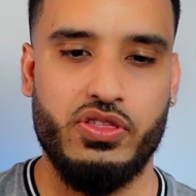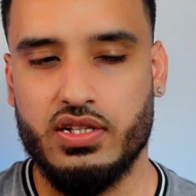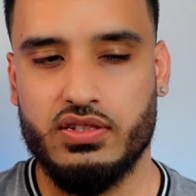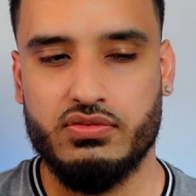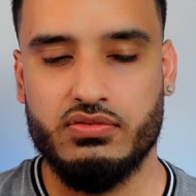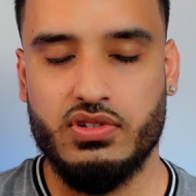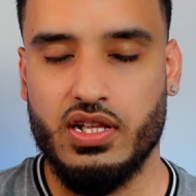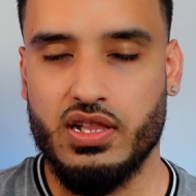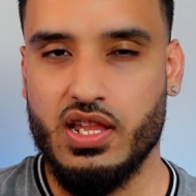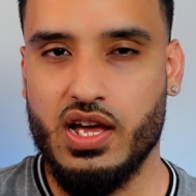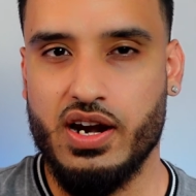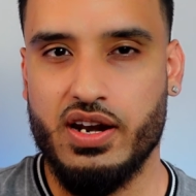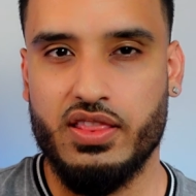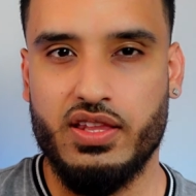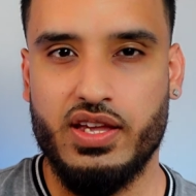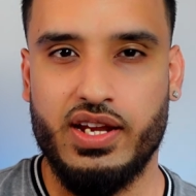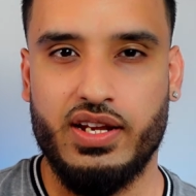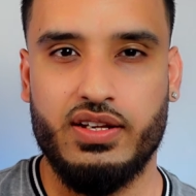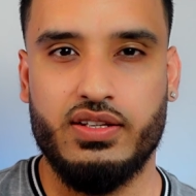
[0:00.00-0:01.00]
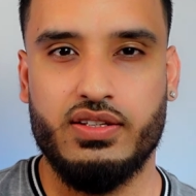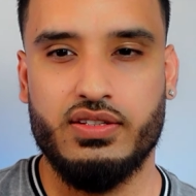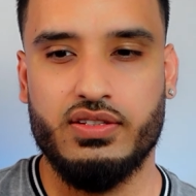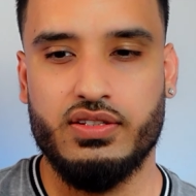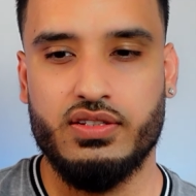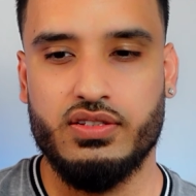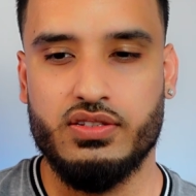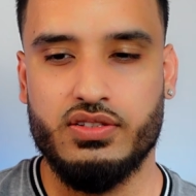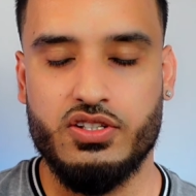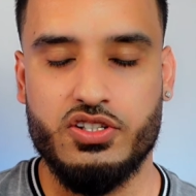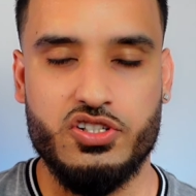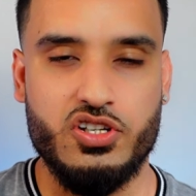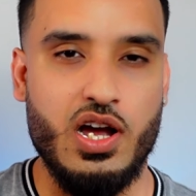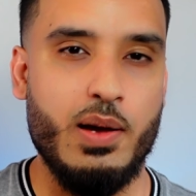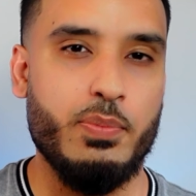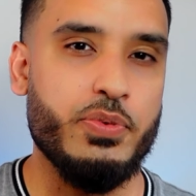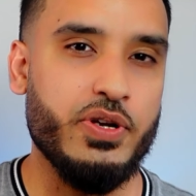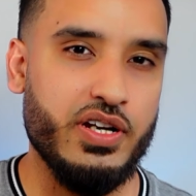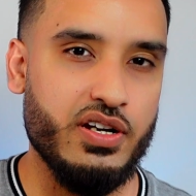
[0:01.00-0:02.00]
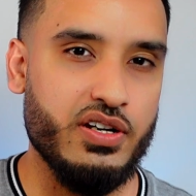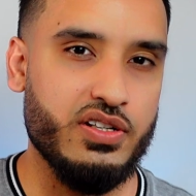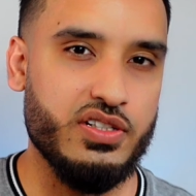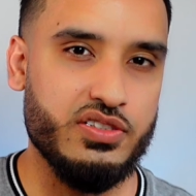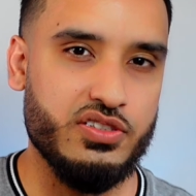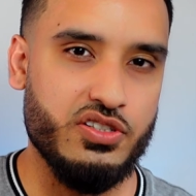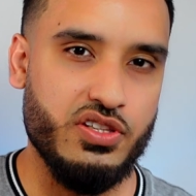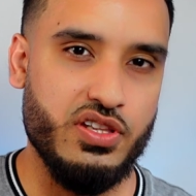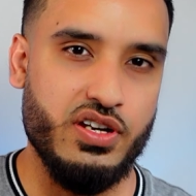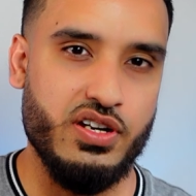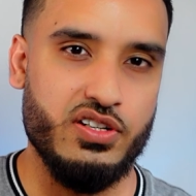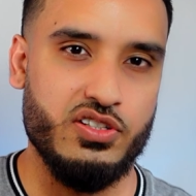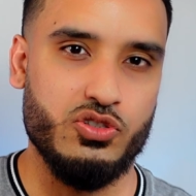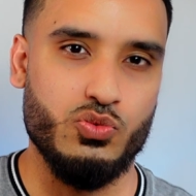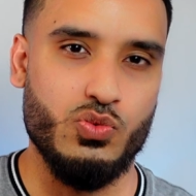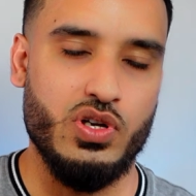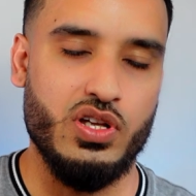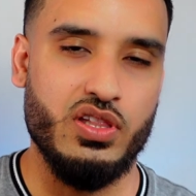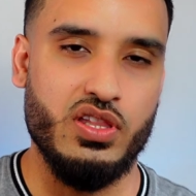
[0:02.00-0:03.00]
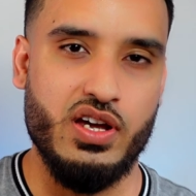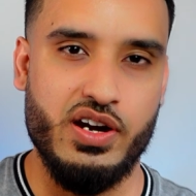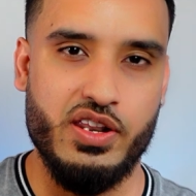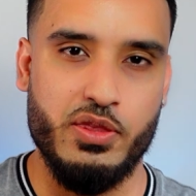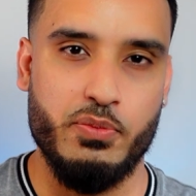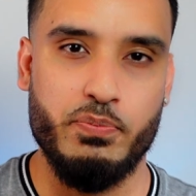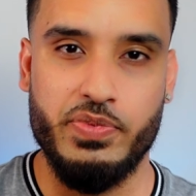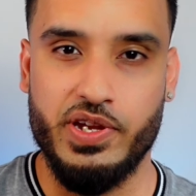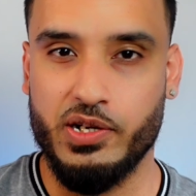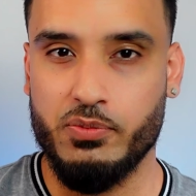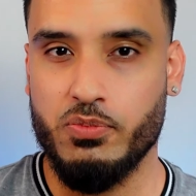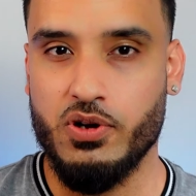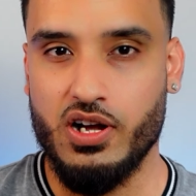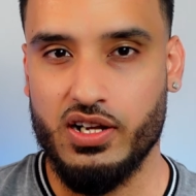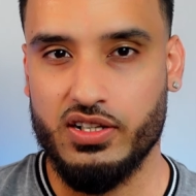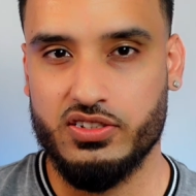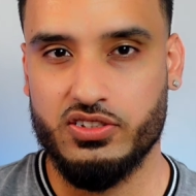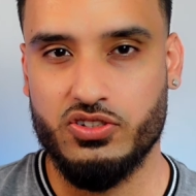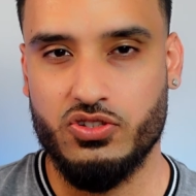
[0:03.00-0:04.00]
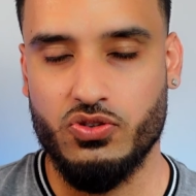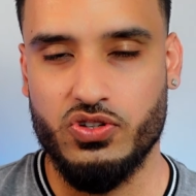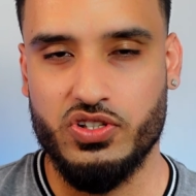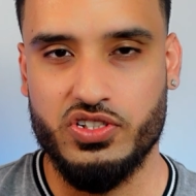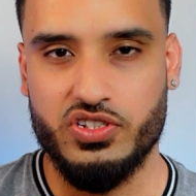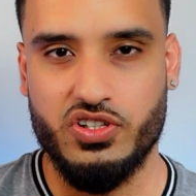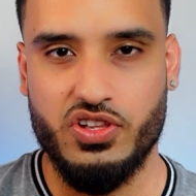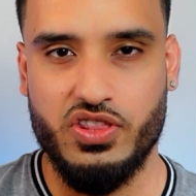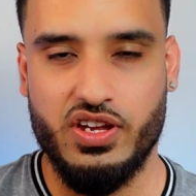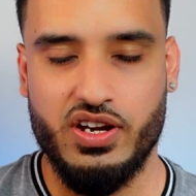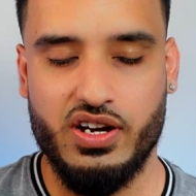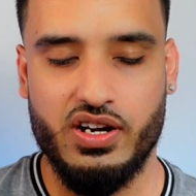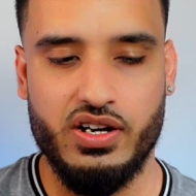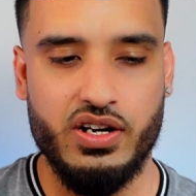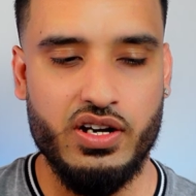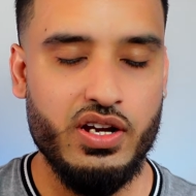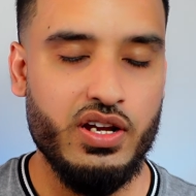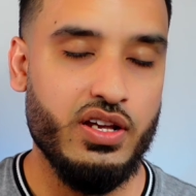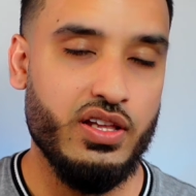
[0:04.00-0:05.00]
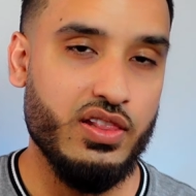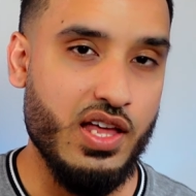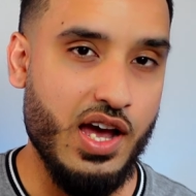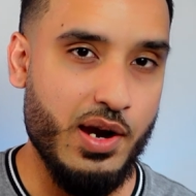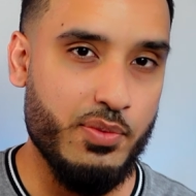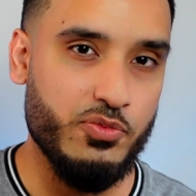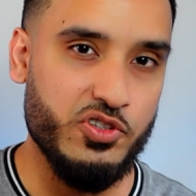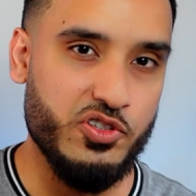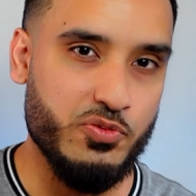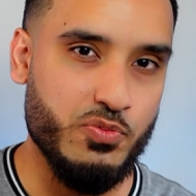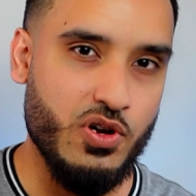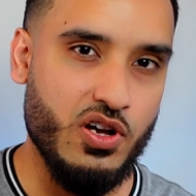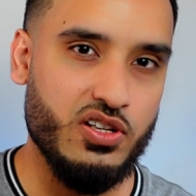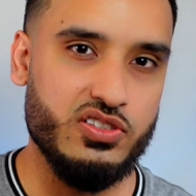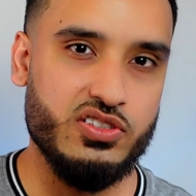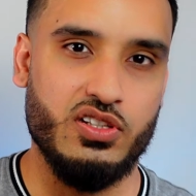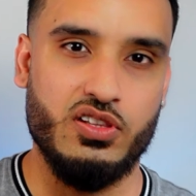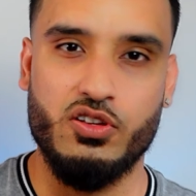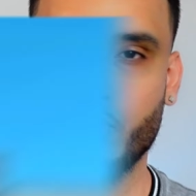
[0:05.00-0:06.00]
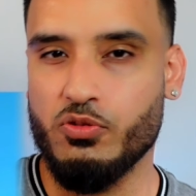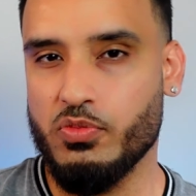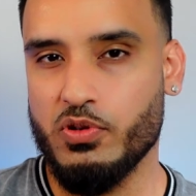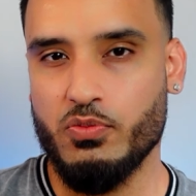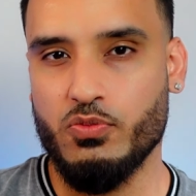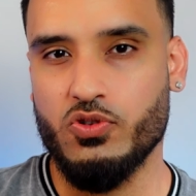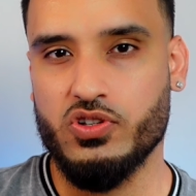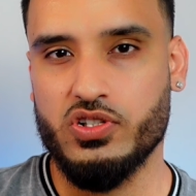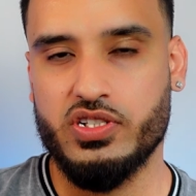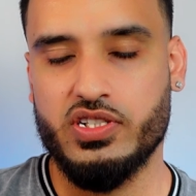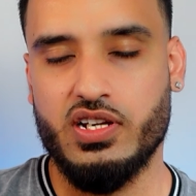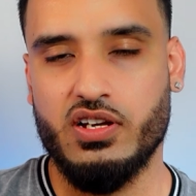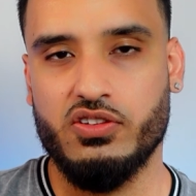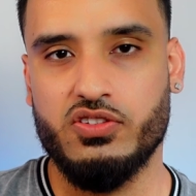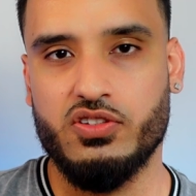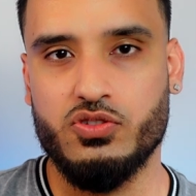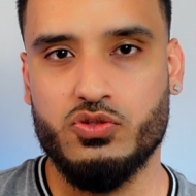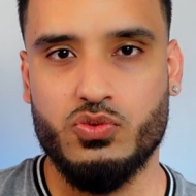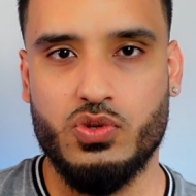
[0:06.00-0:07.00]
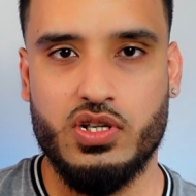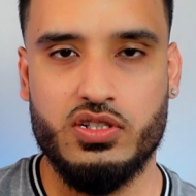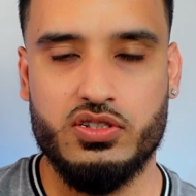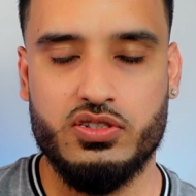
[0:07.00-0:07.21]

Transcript: A lot of like the shopping areas are there as well. A lot of the big box stores are there. Lime Ridge Mall is a little bit more south as well.